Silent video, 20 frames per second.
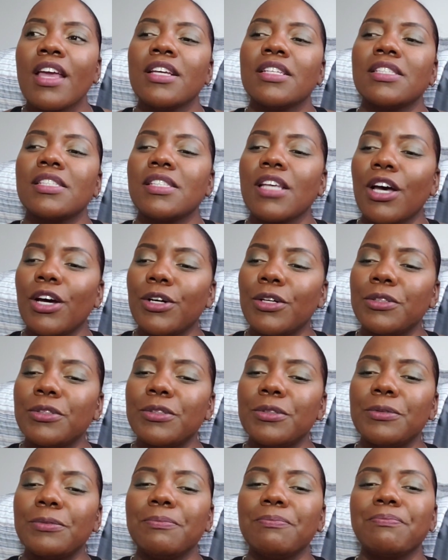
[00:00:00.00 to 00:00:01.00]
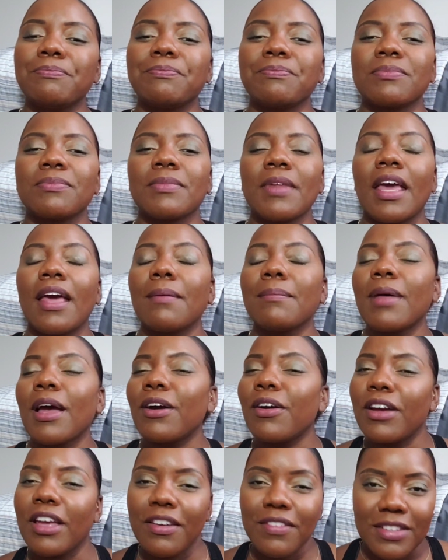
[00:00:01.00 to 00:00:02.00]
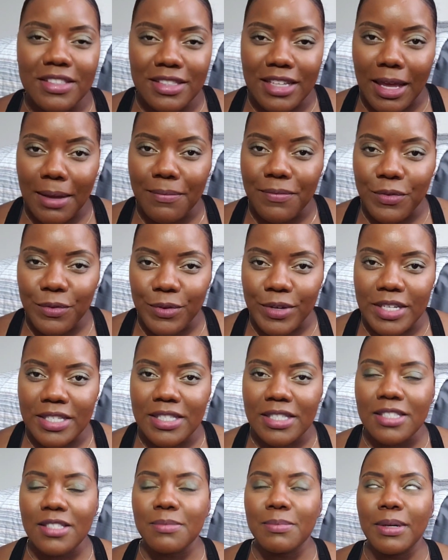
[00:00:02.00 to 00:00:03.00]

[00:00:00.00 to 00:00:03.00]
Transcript: So, and I'm not gonna give his name for reasons,